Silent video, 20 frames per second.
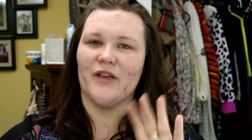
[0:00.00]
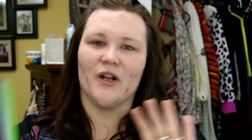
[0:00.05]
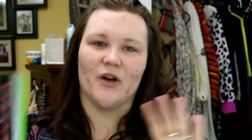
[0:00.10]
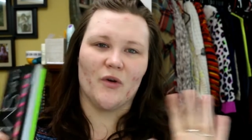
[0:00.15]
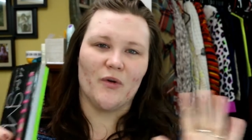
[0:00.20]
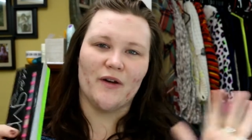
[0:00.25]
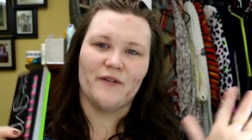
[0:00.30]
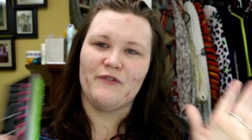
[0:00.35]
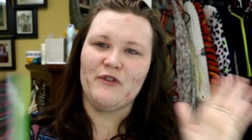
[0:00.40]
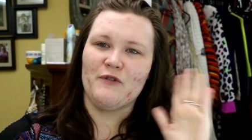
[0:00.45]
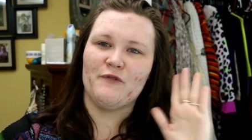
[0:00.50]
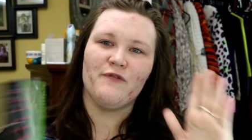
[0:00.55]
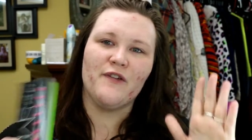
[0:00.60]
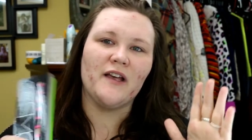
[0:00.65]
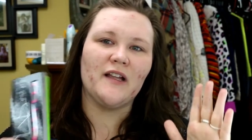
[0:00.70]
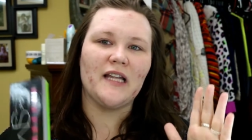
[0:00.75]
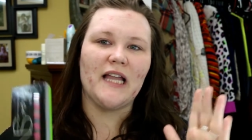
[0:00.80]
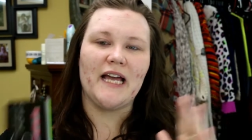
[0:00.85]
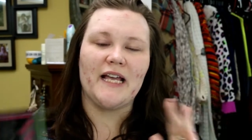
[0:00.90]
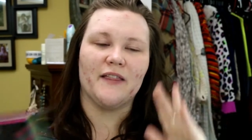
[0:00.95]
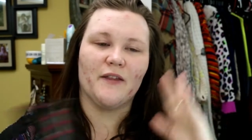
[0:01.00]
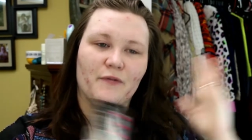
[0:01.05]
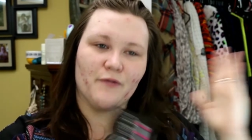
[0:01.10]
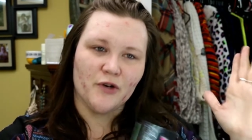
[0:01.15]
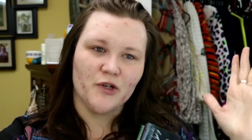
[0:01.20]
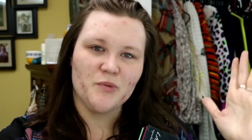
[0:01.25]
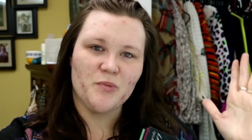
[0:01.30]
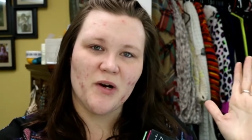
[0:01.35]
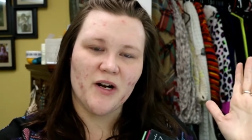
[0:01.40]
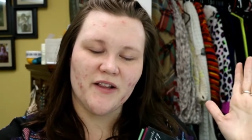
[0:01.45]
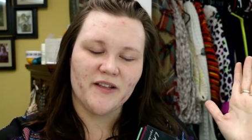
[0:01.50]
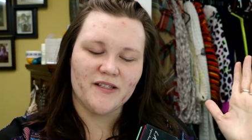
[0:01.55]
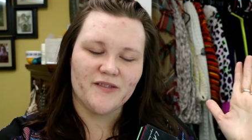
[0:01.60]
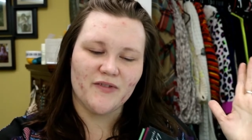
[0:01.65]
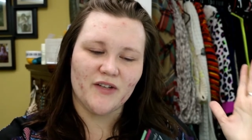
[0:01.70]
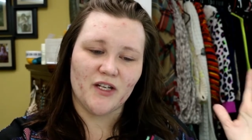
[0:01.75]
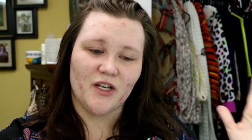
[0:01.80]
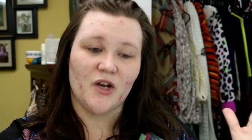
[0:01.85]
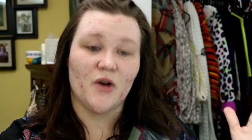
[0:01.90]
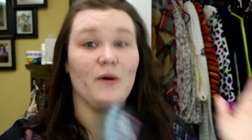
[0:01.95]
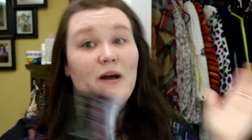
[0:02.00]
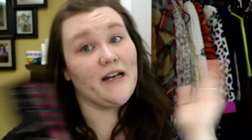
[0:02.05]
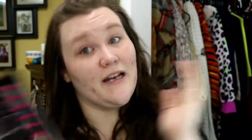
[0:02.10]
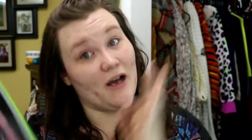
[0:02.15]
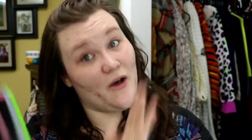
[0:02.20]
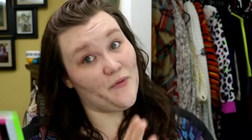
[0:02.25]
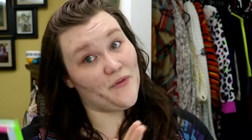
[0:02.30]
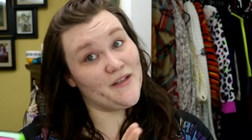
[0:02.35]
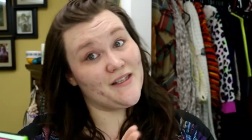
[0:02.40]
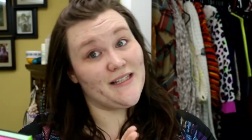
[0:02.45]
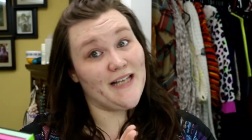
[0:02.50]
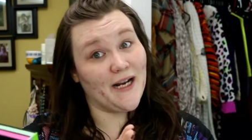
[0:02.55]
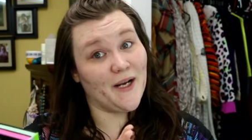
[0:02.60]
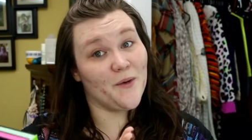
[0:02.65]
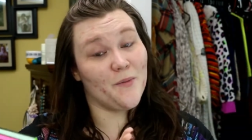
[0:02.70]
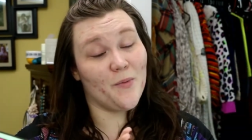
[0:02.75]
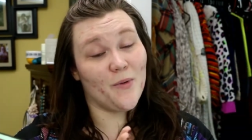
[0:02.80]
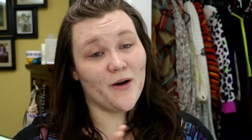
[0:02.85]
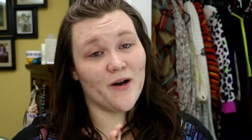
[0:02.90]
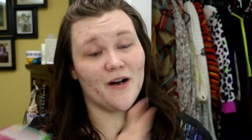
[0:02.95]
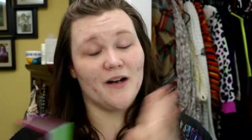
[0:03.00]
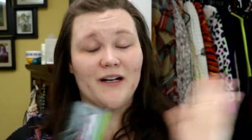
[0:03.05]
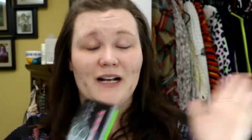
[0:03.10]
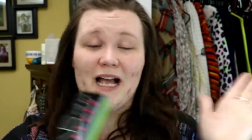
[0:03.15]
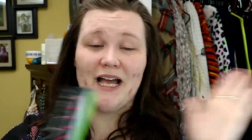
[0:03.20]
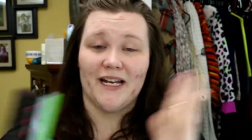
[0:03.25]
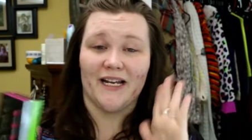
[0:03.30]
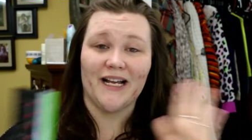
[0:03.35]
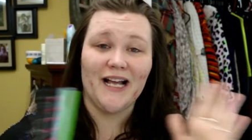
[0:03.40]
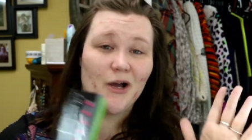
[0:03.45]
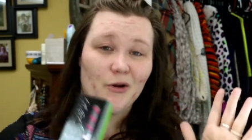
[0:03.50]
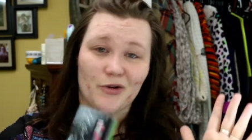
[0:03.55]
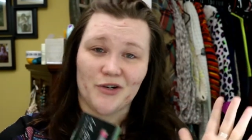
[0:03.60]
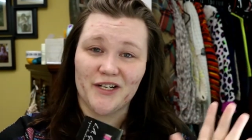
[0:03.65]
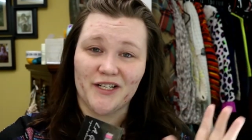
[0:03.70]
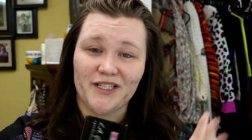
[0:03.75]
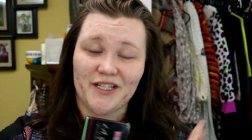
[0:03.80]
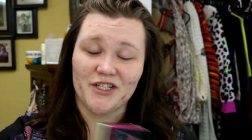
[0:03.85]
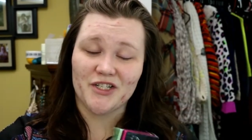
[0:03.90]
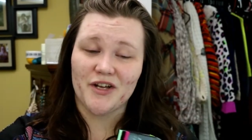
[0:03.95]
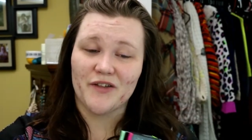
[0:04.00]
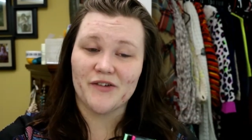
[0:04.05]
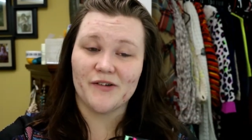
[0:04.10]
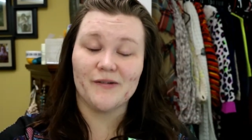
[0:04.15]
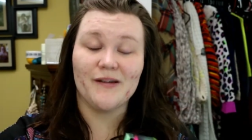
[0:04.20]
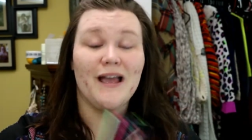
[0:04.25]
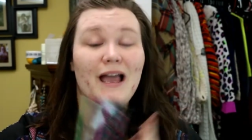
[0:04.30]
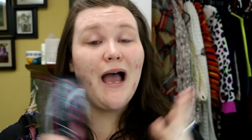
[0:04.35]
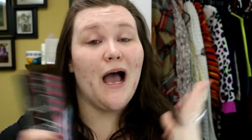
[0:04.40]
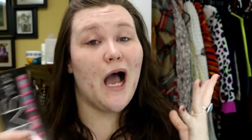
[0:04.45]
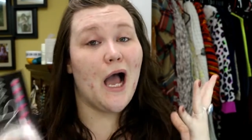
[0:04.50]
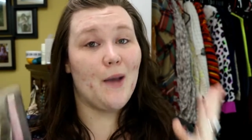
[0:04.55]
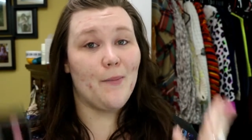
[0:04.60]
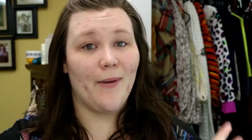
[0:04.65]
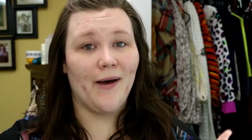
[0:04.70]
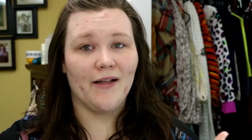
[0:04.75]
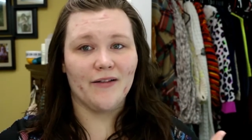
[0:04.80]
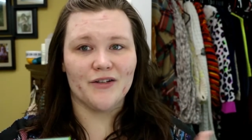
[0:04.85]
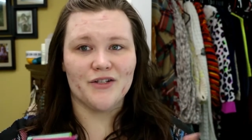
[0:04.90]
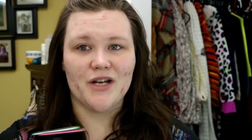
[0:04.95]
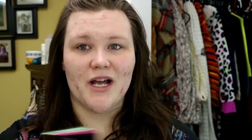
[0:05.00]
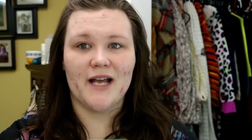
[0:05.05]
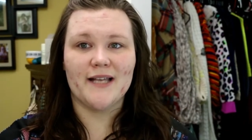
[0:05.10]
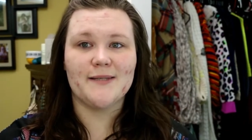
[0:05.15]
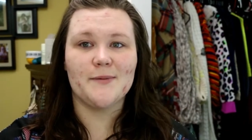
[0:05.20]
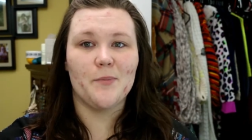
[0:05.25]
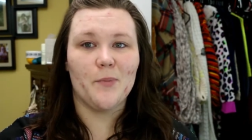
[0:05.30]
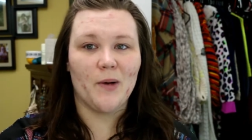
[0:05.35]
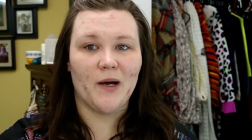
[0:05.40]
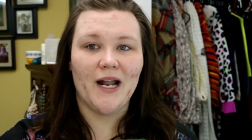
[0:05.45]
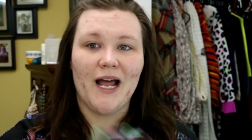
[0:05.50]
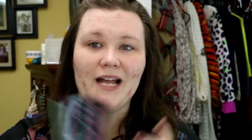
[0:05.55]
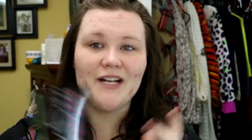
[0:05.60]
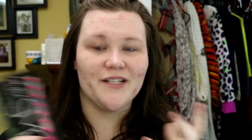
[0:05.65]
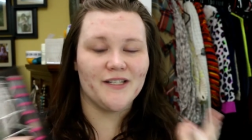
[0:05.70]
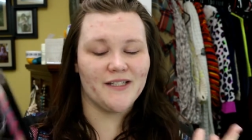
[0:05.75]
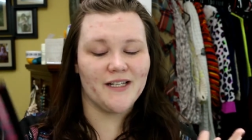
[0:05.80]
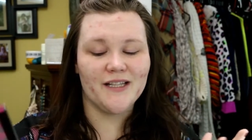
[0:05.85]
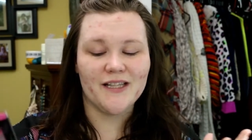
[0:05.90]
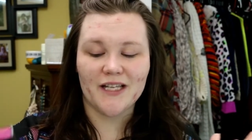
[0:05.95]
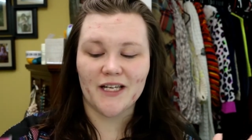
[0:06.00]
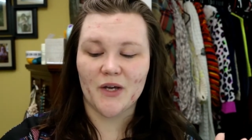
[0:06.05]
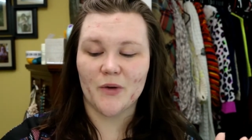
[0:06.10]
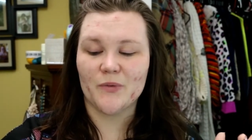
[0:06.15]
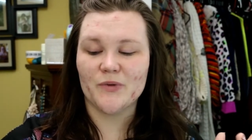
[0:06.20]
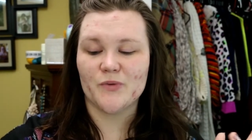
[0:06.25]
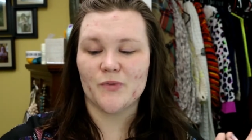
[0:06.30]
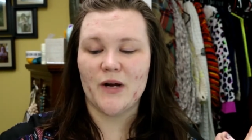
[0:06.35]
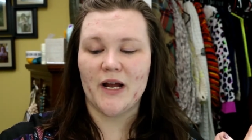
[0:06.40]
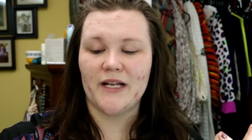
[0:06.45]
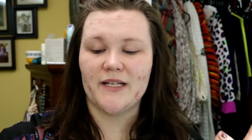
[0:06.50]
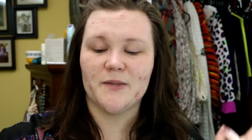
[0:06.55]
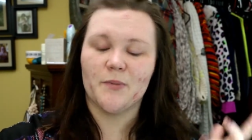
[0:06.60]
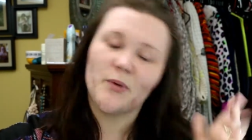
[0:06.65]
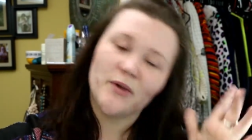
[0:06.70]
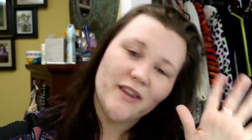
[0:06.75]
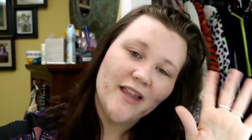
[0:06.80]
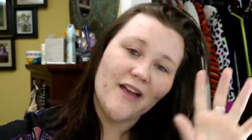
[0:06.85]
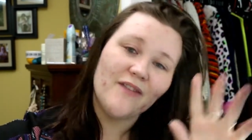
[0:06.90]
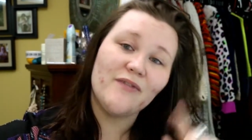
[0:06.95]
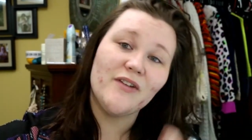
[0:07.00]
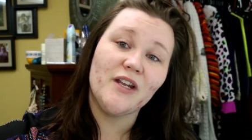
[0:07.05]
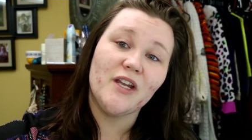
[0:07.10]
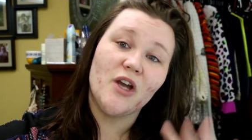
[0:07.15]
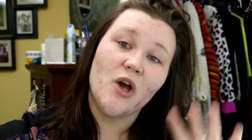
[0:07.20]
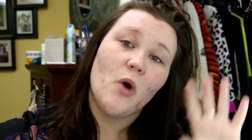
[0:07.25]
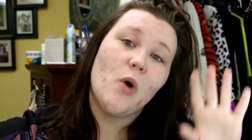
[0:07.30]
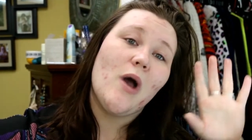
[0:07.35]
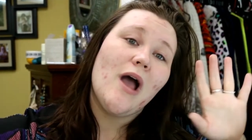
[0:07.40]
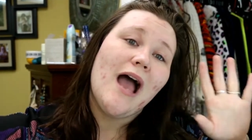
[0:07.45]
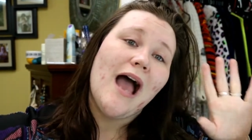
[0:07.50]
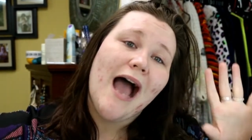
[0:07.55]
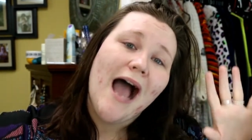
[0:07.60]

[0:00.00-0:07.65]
you know, if you feel like the first part of this video and now the second part kind of contradict each other, I apologize. But I just didn't think it was right to put that video